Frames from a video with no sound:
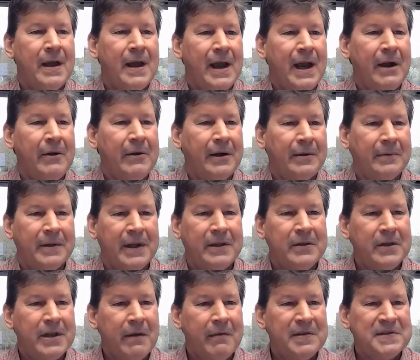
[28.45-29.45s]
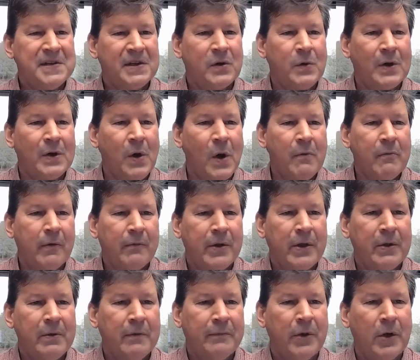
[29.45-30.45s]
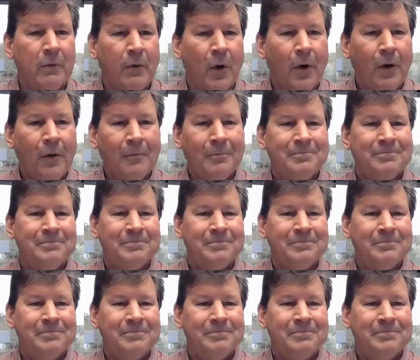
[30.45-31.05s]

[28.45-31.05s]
Aaron, can you give us a quick overview of your role?